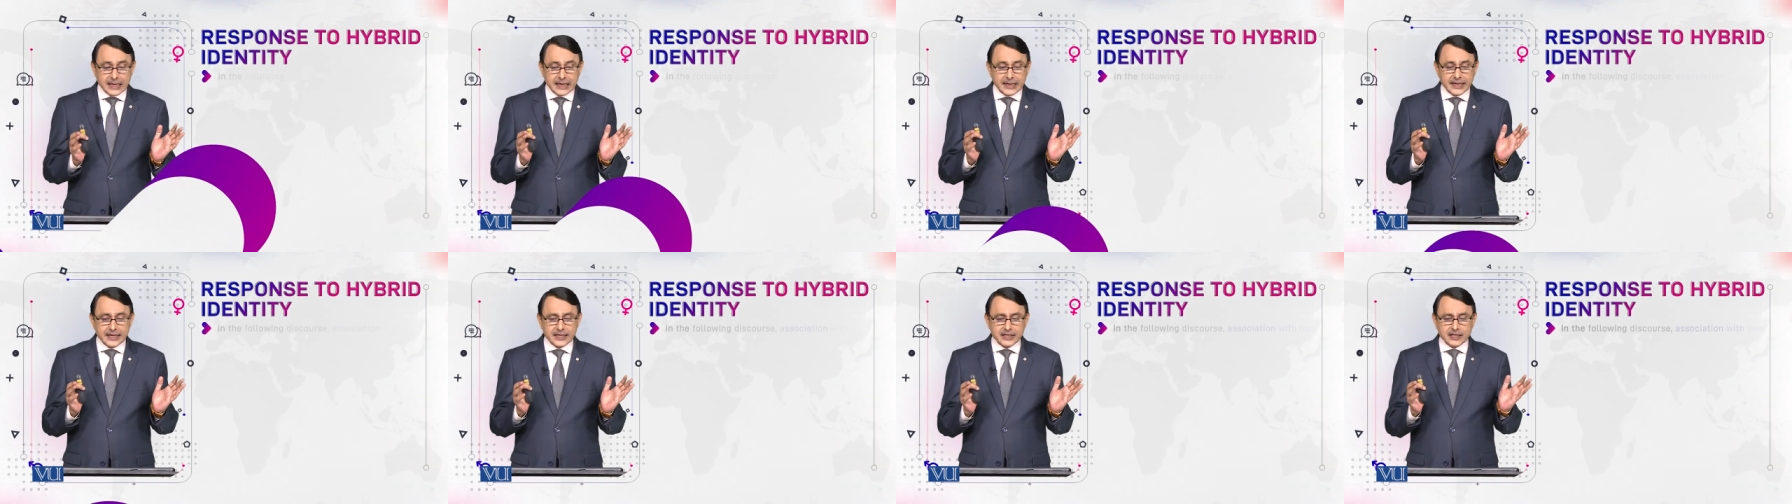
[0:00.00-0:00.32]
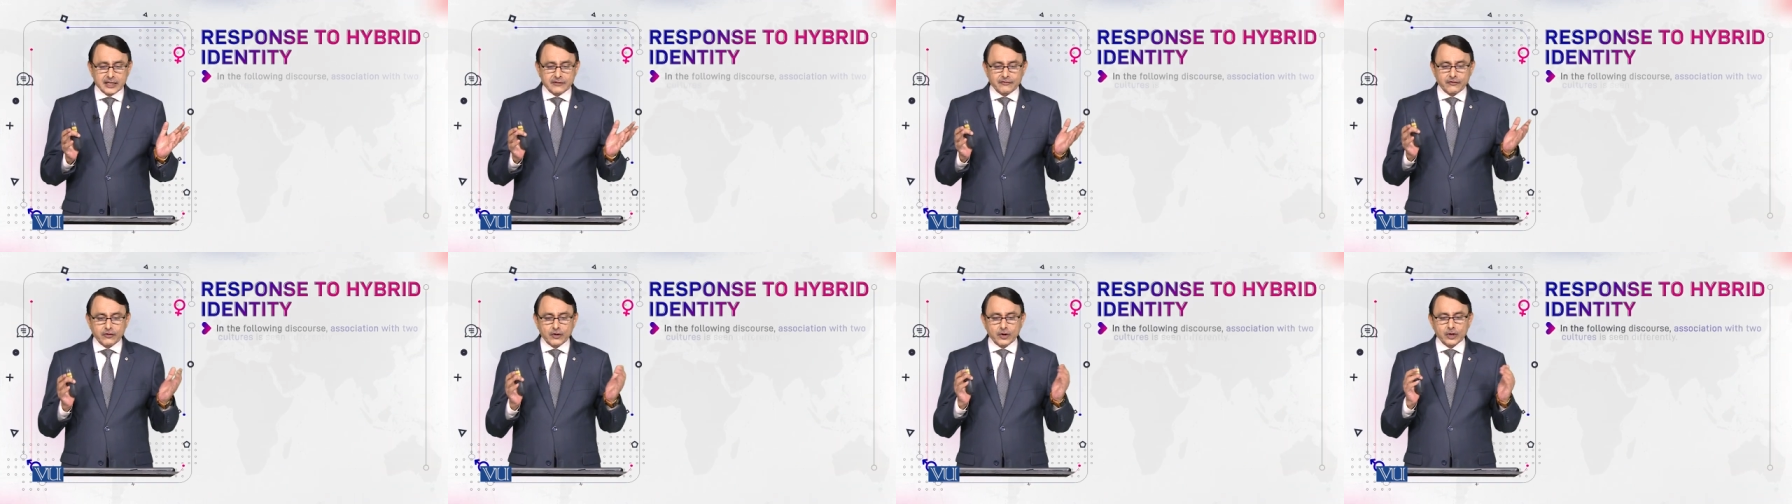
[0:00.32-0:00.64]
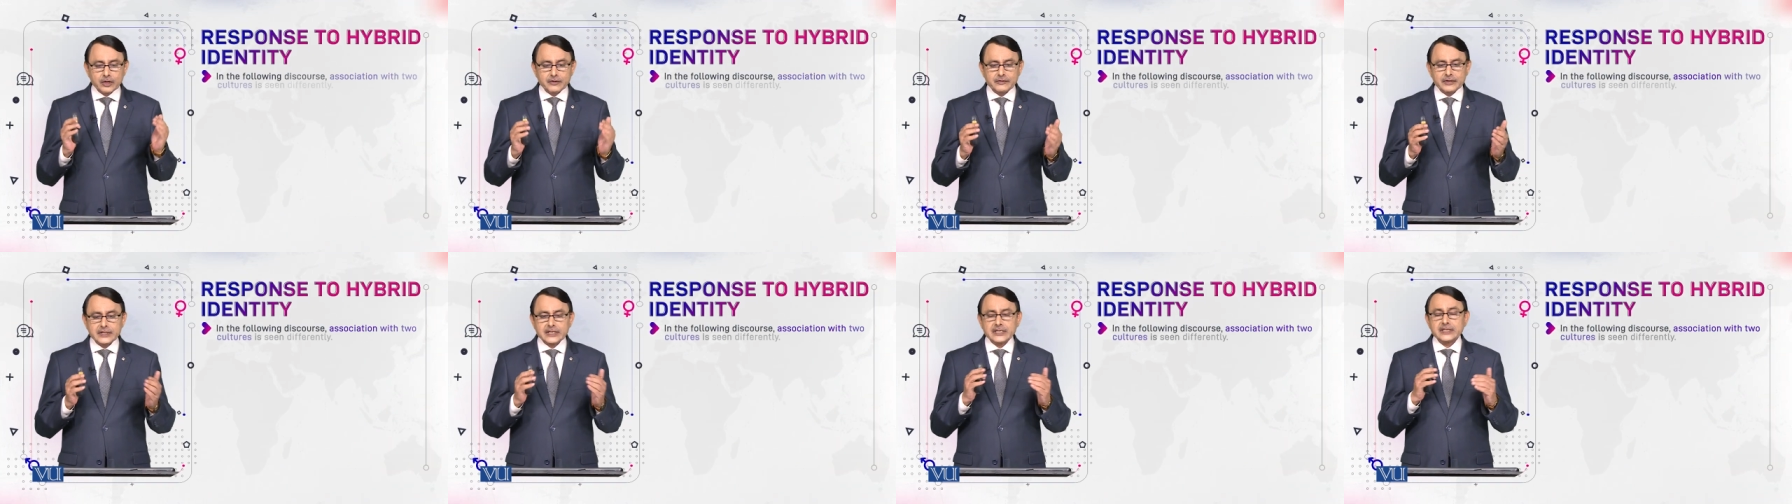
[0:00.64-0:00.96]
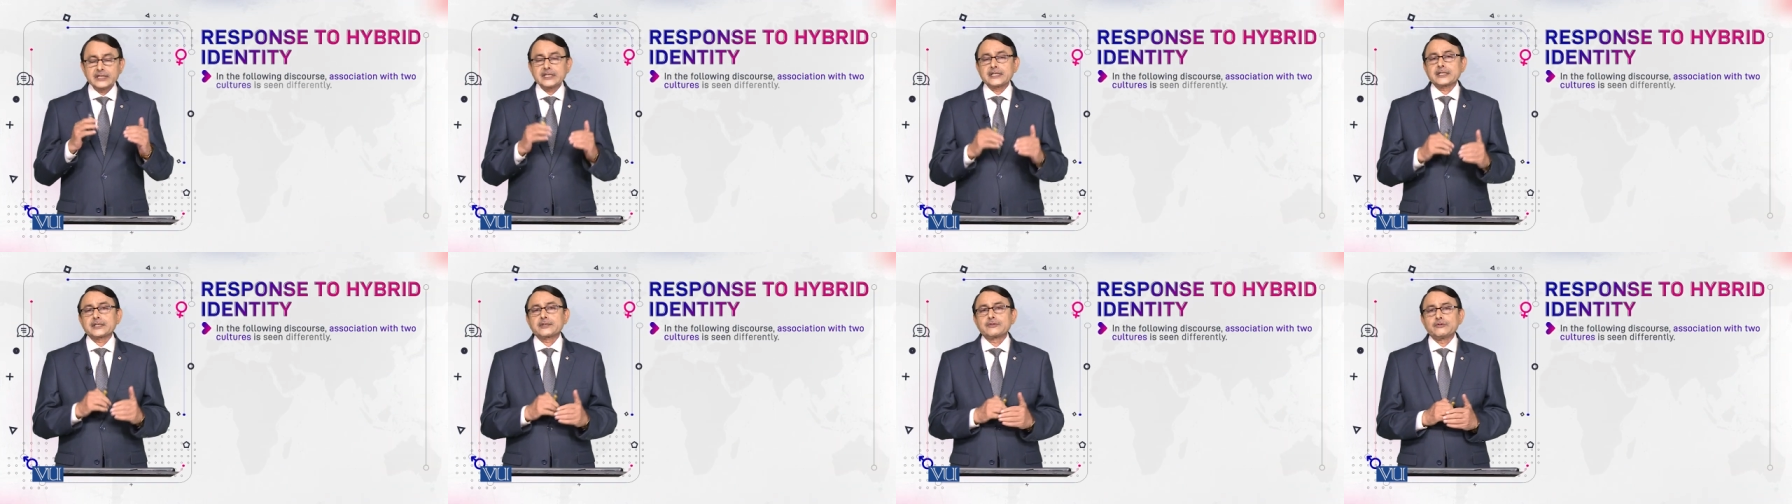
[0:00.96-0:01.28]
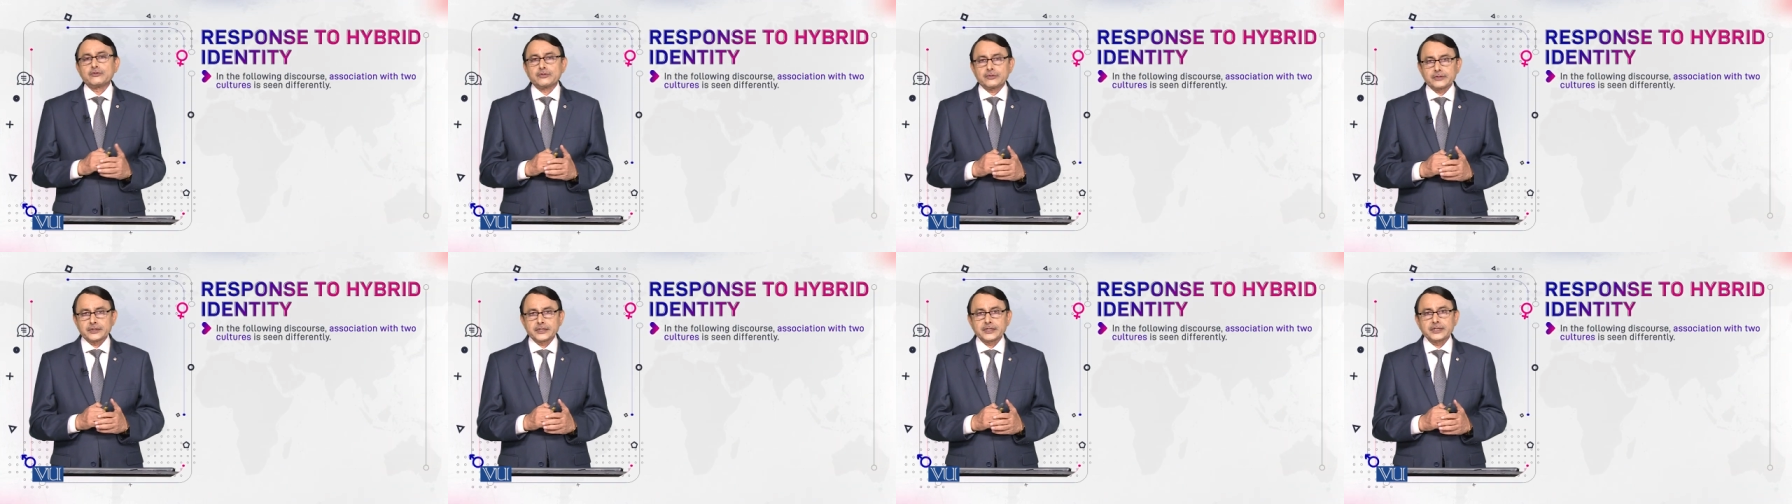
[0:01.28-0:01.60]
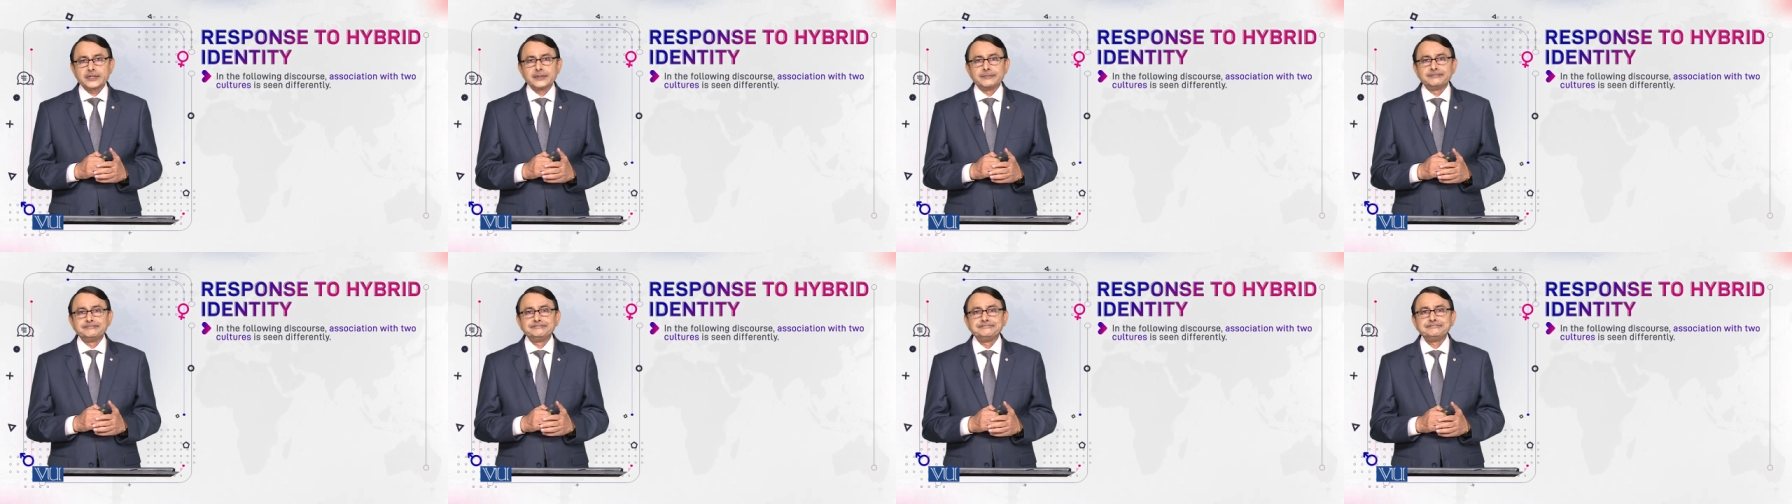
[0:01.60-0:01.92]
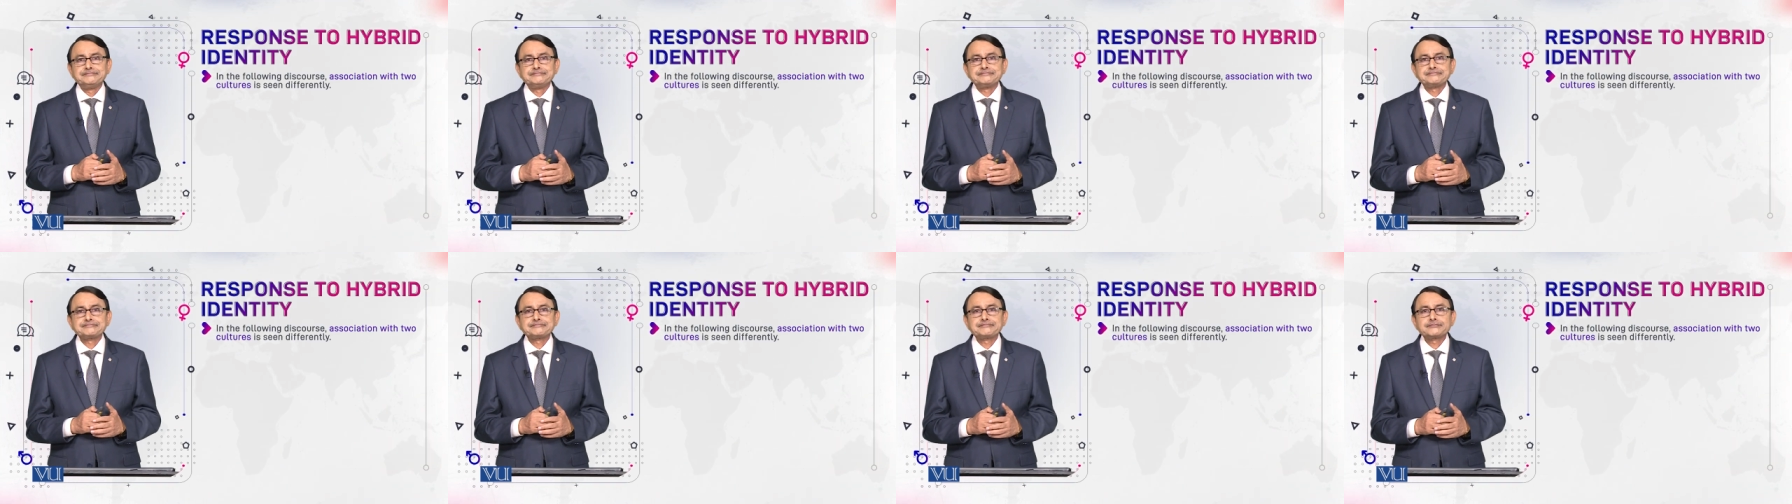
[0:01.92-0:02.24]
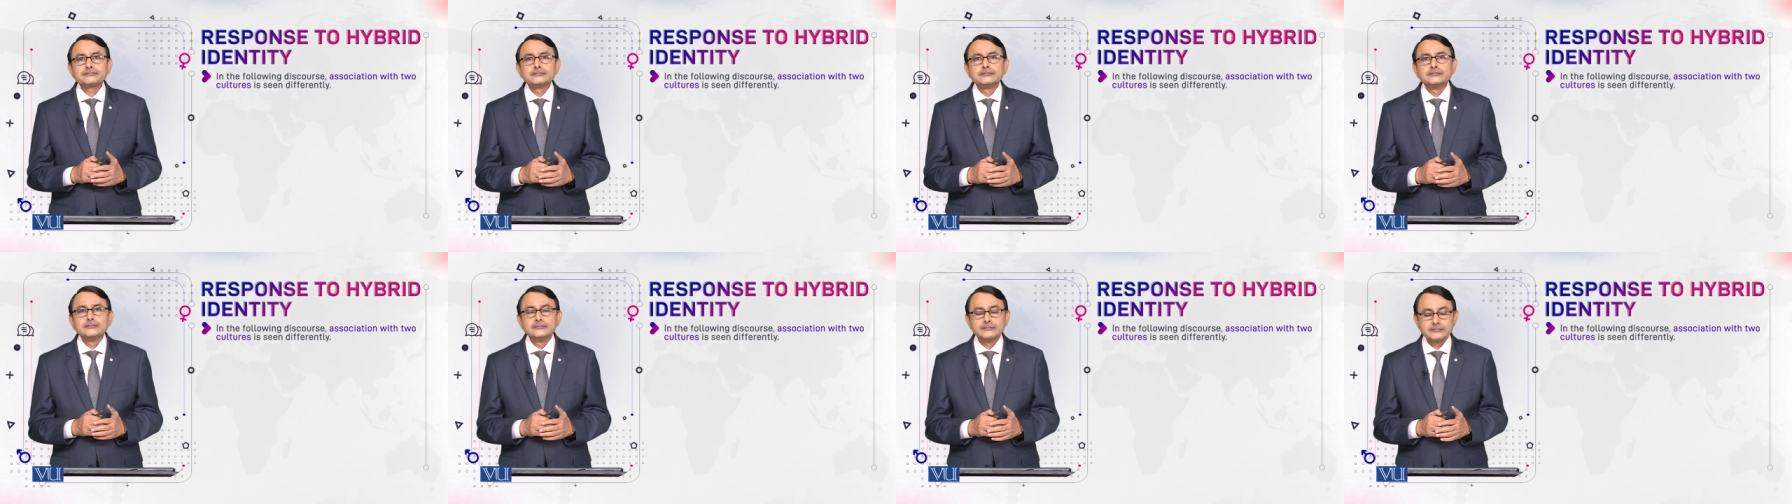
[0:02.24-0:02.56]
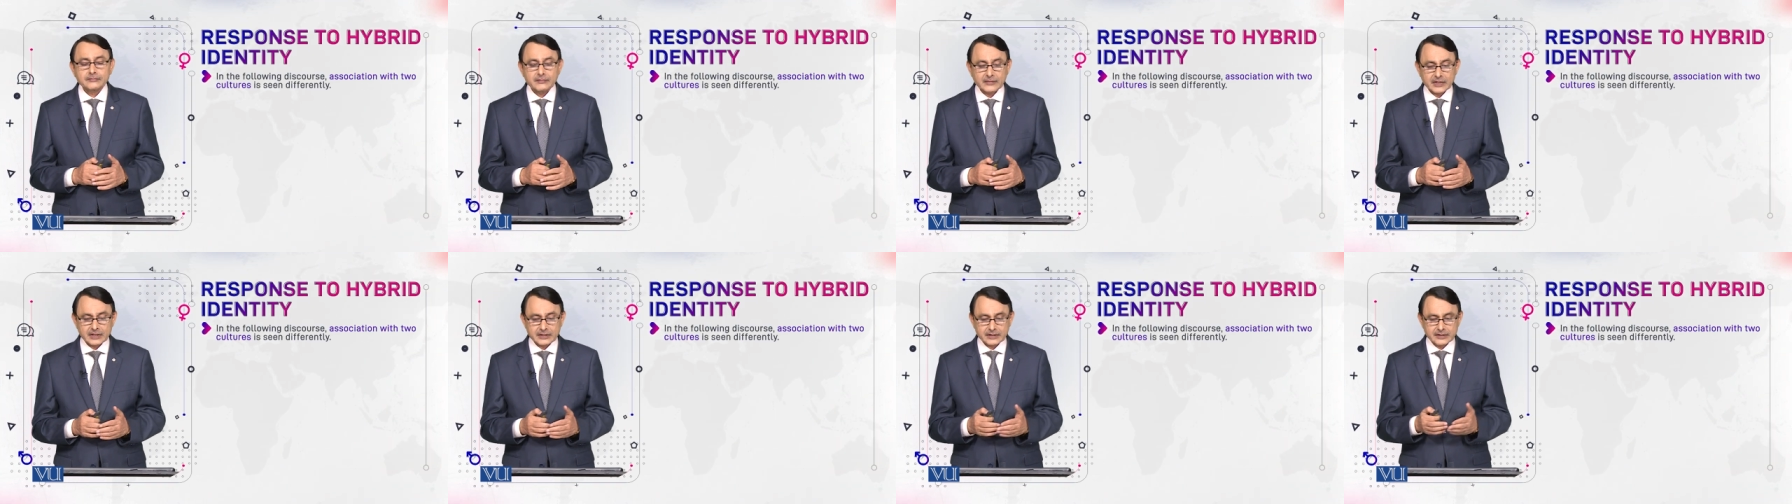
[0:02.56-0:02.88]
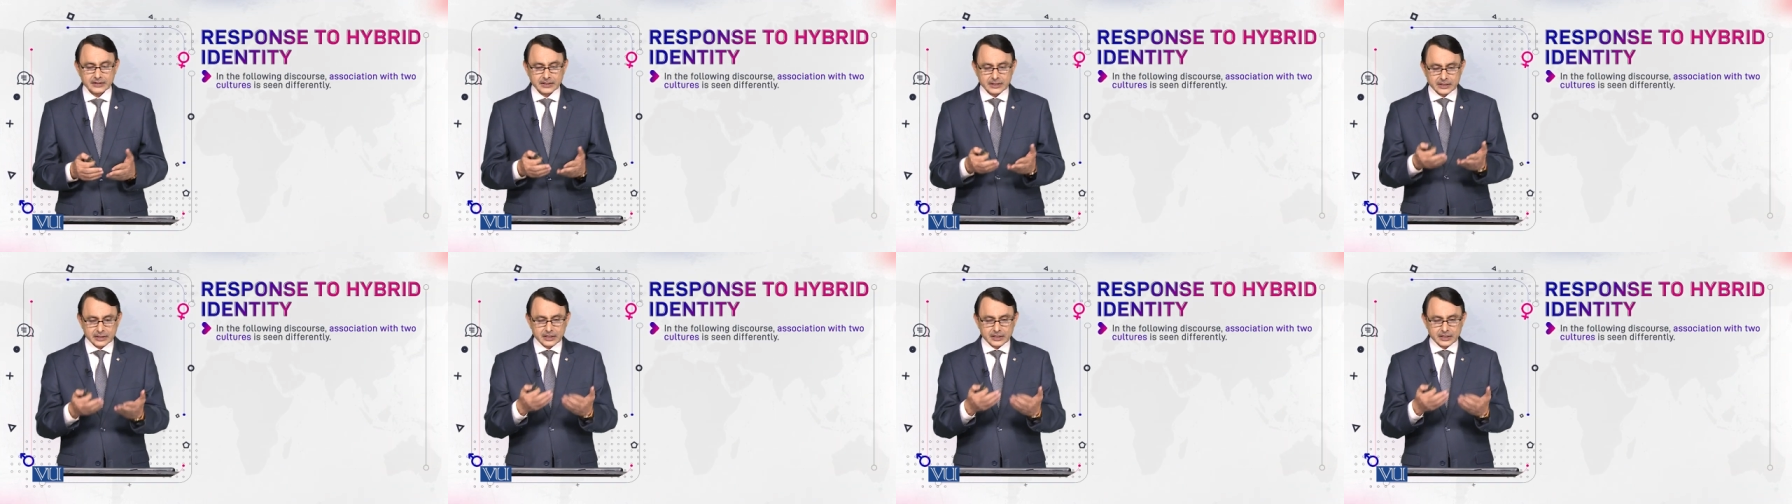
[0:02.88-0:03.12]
In the following discourse, the